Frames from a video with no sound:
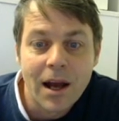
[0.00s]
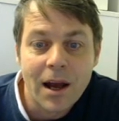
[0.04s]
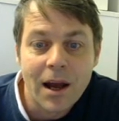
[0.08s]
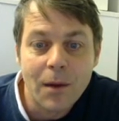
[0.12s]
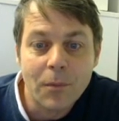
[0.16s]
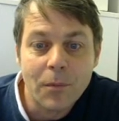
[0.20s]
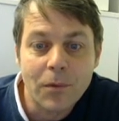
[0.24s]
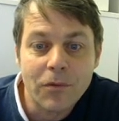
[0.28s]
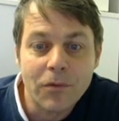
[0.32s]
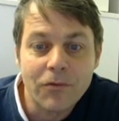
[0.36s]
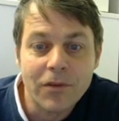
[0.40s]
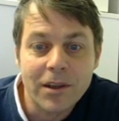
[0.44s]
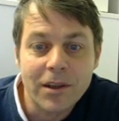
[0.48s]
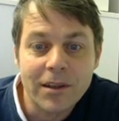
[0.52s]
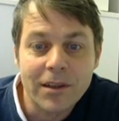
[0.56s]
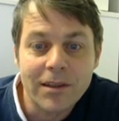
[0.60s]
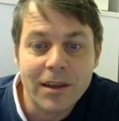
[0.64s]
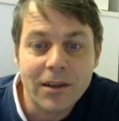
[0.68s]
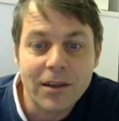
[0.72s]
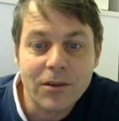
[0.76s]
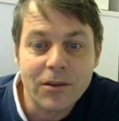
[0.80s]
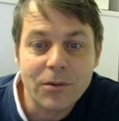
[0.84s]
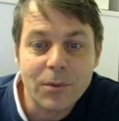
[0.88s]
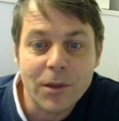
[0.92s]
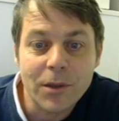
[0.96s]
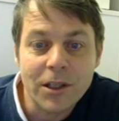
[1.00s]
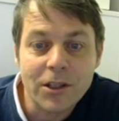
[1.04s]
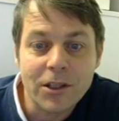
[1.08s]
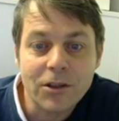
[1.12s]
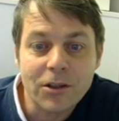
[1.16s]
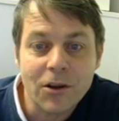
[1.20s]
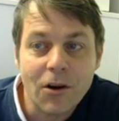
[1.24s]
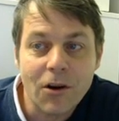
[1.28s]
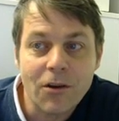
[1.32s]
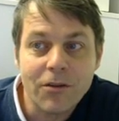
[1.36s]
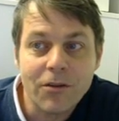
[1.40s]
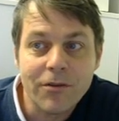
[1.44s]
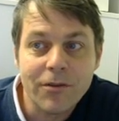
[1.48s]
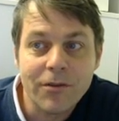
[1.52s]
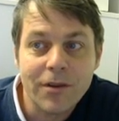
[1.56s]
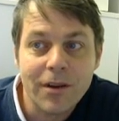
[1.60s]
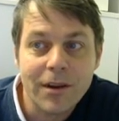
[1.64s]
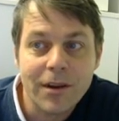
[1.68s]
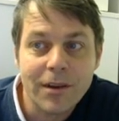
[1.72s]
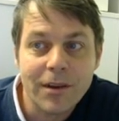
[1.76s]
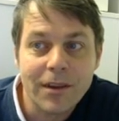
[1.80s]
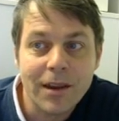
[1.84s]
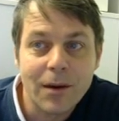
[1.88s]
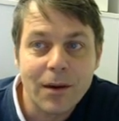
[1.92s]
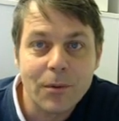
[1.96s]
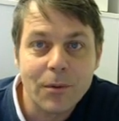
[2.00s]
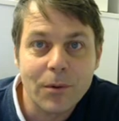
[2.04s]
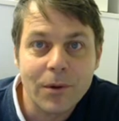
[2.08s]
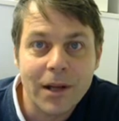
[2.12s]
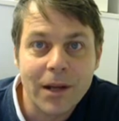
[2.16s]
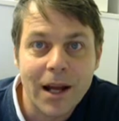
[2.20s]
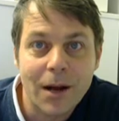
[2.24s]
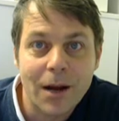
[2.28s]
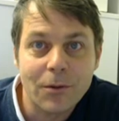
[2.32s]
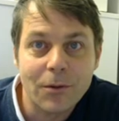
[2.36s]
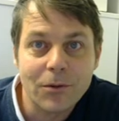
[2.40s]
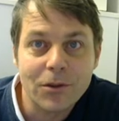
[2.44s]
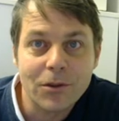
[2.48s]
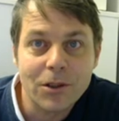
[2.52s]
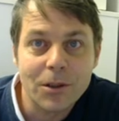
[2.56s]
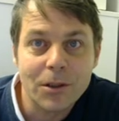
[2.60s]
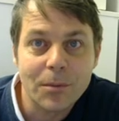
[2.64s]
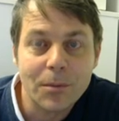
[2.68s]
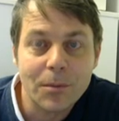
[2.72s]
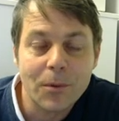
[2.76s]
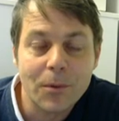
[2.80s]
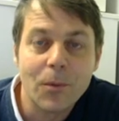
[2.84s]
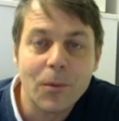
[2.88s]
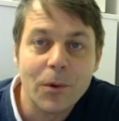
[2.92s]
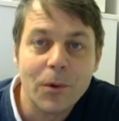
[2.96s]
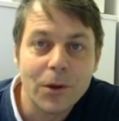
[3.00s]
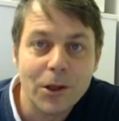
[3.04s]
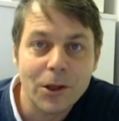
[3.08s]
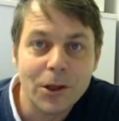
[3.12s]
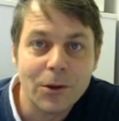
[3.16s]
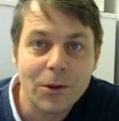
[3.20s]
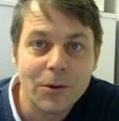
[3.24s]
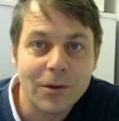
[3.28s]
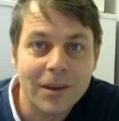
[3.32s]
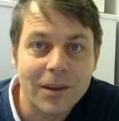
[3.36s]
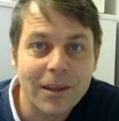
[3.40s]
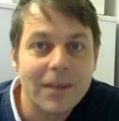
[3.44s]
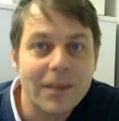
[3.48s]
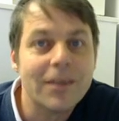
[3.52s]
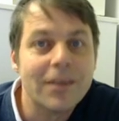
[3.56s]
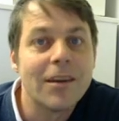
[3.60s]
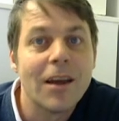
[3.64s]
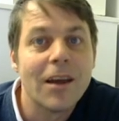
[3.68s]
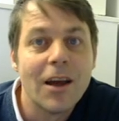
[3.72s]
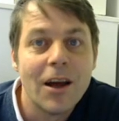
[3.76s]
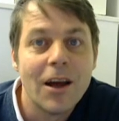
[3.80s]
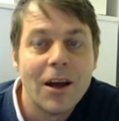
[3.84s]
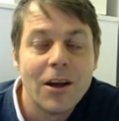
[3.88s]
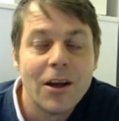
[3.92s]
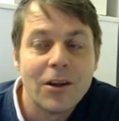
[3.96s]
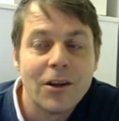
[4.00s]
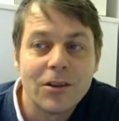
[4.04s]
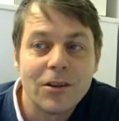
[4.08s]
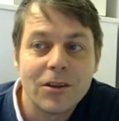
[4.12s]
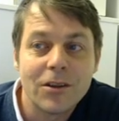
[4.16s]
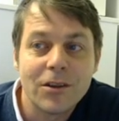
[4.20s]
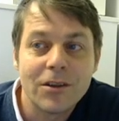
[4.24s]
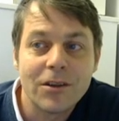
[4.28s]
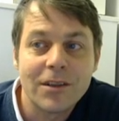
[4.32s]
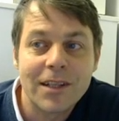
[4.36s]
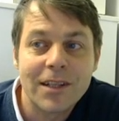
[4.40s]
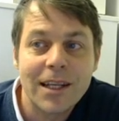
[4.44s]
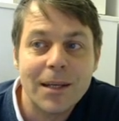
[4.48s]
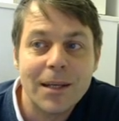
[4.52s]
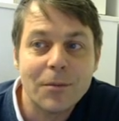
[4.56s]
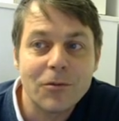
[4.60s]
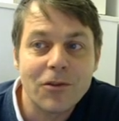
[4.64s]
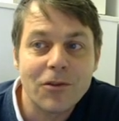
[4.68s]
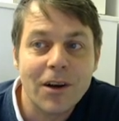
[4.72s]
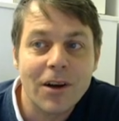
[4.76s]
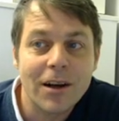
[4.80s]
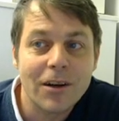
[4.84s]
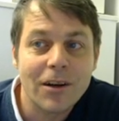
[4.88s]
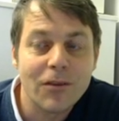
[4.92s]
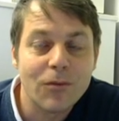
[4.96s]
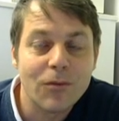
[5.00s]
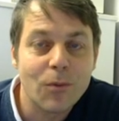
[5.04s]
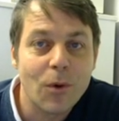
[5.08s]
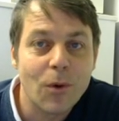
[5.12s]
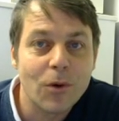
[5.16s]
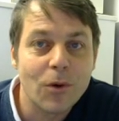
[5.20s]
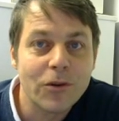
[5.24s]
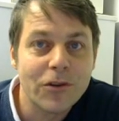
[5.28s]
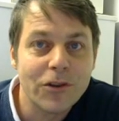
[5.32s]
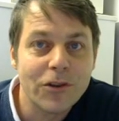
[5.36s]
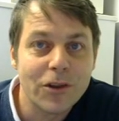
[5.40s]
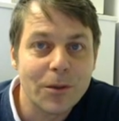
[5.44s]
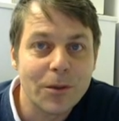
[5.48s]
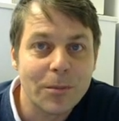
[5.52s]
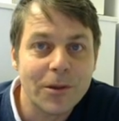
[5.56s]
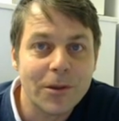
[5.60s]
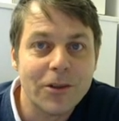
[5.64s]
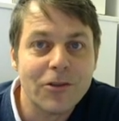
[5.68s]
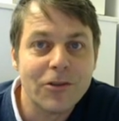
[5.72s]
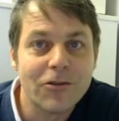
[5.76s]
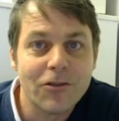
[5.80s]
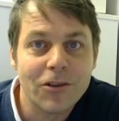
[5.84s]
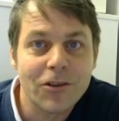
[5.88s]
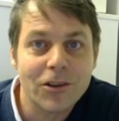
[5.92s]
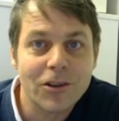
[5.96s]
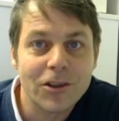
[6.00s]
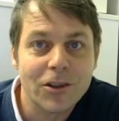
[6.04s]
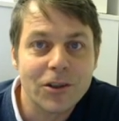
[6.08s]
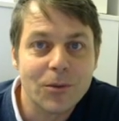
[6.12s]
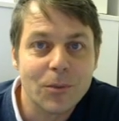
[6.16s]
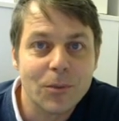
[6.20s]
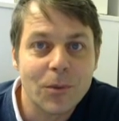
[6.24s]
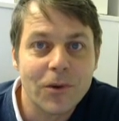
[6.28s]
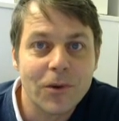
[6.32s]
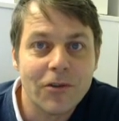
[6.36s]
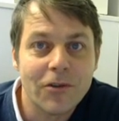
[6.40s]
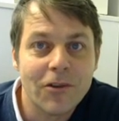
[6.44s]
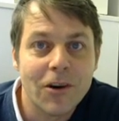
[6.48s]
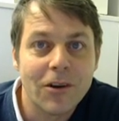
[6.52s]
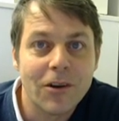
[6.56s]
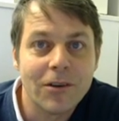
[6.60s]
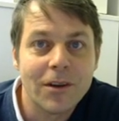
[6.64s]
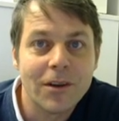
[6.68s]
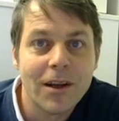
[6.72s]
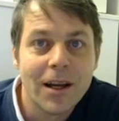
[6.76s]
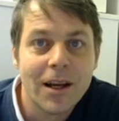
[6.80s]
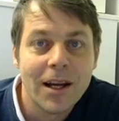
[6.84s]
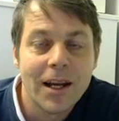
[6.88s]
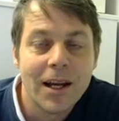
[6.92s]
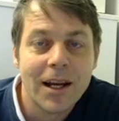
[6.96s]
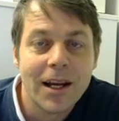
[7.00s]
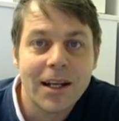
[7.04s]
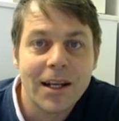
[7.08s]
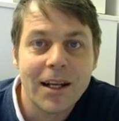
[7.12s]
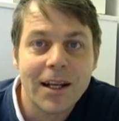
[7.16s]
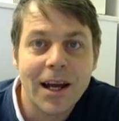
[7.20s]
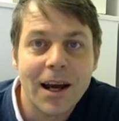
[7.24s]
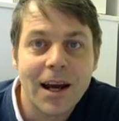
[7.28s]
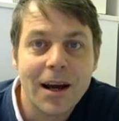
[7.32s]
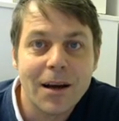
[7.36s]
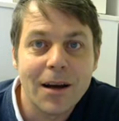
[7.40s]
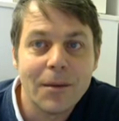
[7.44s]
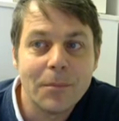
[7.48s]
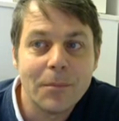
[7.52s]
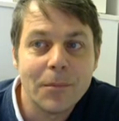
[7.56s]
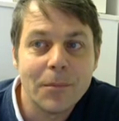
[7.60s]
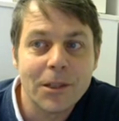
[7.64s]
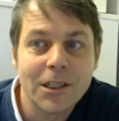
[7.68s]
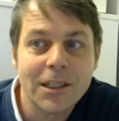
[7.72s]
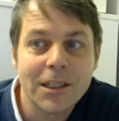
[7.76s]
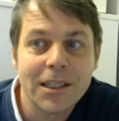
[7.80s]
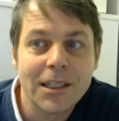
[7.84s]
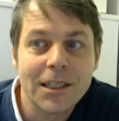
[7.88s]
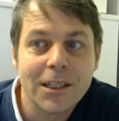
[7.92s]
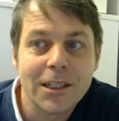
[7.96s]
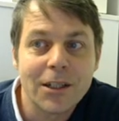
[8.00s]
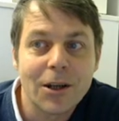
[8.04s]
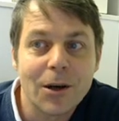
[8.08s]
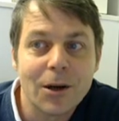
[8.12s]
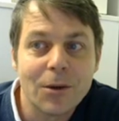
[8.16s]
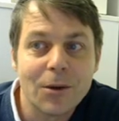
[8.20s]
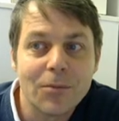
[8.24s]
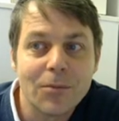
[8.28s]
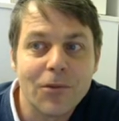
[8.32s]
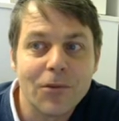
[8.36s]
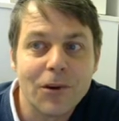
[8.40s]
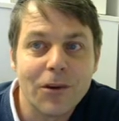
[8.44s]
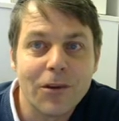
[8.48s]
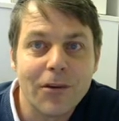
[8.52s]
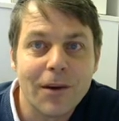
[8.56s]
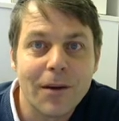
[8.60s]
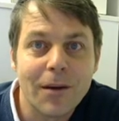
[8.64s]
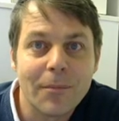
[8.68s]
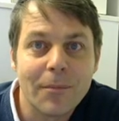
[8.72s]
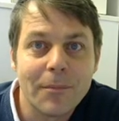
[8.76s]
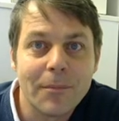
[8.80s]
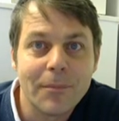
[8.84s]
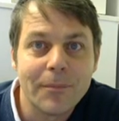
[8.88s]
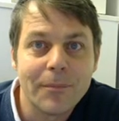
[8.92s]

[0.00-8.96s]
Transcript: And with reset switched off, that will count up and we'll use this to keep track of what sub instruction we're on in our machine code program.